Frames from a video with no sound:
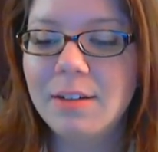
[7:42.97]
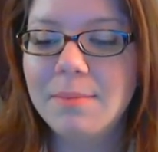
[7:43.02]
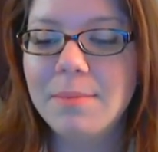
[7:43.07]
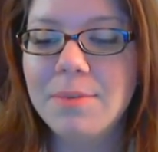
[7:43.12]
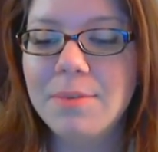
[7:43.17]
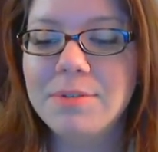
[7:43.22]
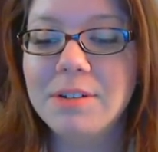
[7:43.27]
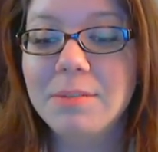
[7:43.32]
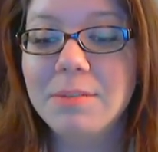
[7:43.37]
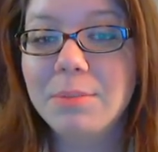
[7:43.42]

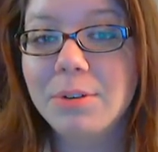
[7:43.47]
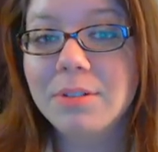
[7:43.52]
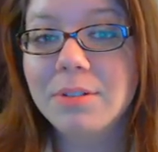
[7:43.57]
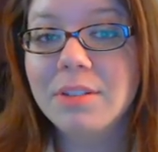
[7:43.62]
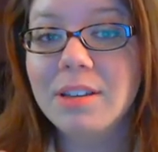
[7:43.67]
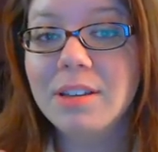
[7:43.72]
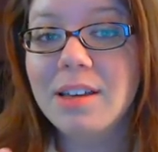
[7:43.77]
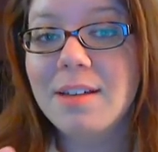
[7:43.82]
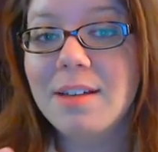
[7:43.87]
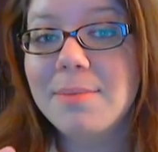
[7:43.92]
most
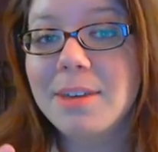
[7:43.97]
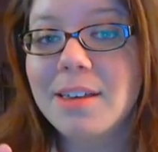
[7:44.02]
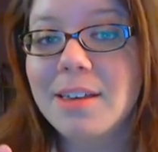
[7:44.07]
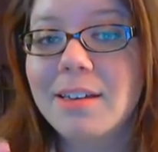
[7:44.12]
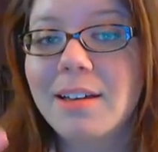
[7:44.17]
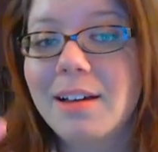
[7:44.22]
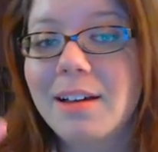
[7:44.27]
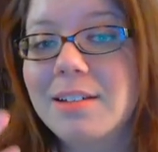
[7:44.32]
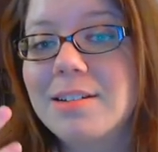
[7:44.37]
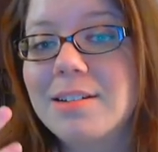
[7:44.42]
importantly, coming in
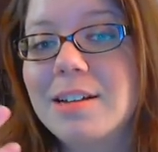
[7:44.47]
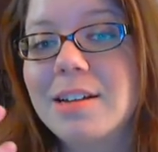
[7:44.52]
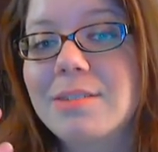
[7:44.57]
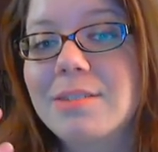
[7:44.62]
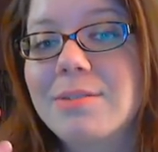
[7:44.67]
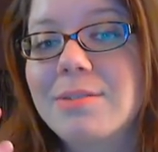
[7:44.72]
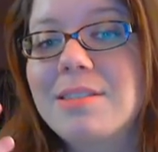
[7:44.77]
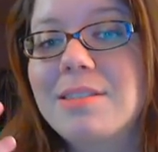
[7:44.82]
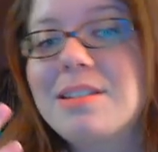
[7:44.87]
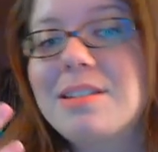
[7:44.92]
contact
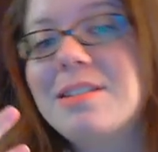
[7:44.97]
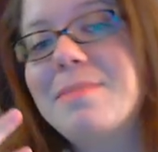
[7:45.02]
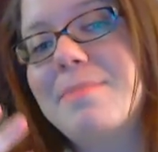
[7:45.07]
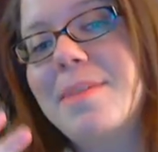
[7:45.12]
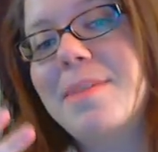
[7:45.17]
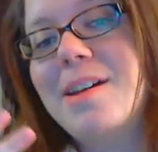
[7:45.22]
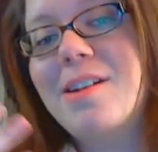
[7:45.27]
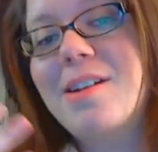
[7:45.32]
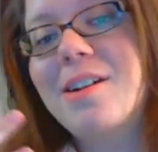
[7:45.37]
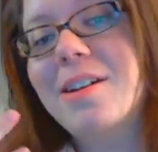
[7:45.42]
with the
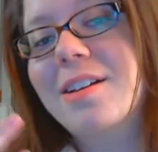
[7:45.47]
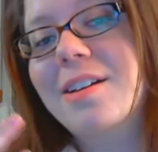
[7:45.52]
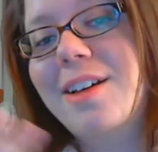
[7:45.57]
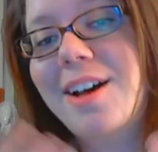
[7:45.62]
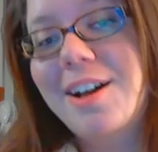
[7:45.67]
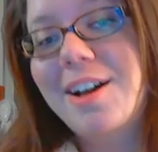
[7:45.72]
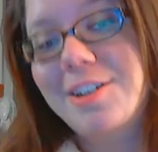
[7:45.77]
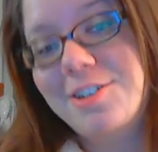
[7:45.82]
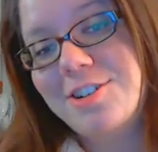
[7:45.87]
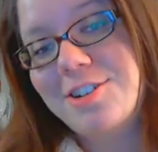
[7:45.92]
Tamara
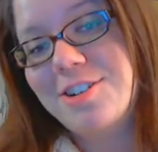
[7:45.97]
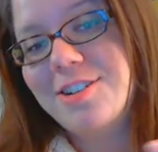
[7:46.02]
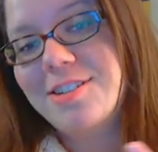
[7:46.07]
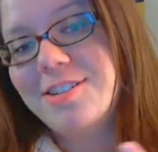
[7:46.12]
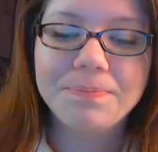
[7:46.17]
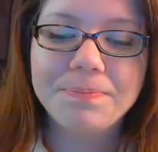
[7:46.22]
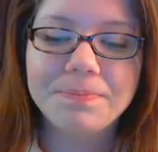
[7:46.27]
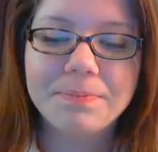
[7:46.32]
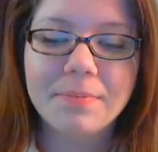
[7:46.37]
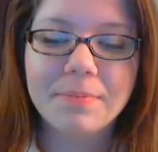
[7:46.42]

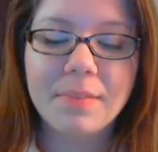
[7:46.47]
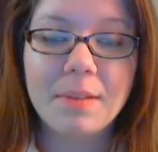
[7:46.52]
conscious.